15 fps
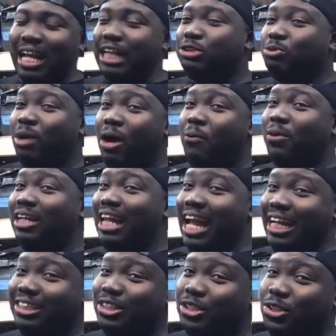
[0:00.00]
that's what I would
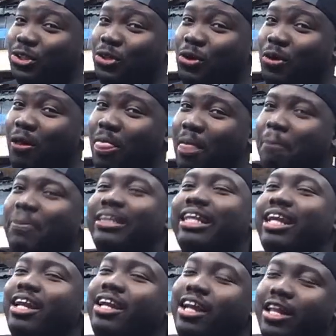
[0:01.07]
like to do. But
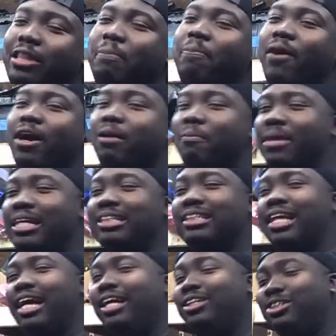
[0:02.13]
then another part of me is
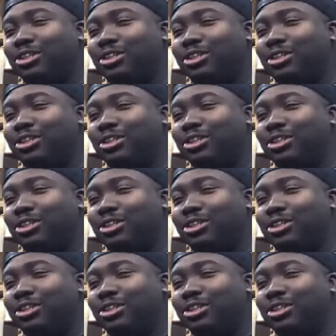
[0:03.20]
like,